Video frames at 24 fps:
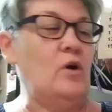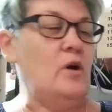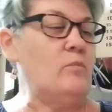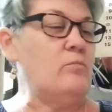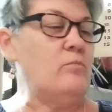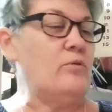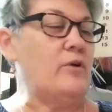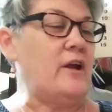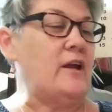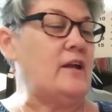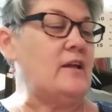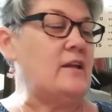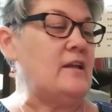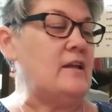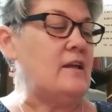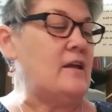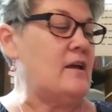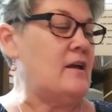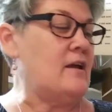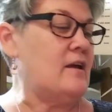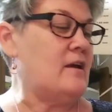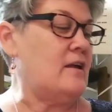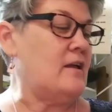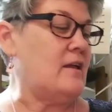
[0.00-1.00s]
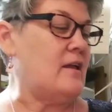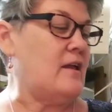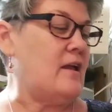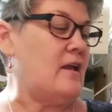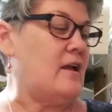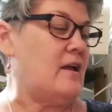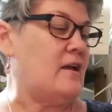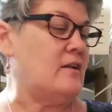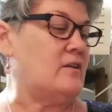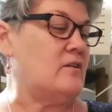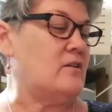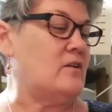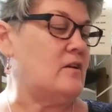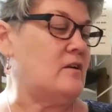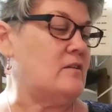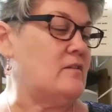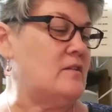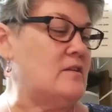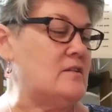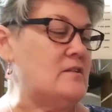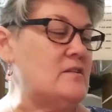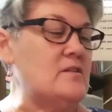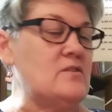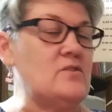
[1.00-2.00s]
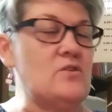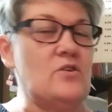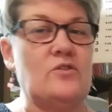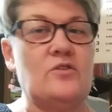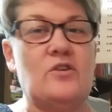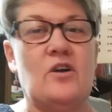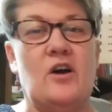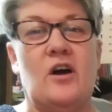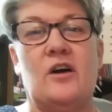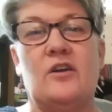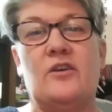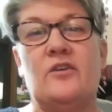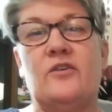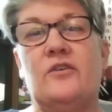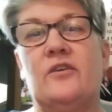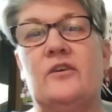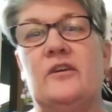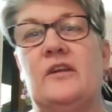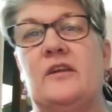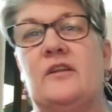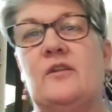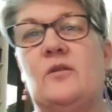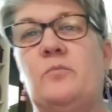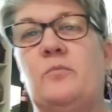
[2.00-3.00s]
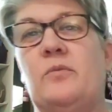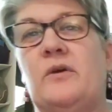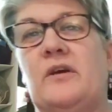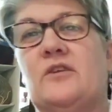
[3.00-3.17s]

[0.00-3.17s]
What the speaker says: Laura Brady, and this is her daughter in the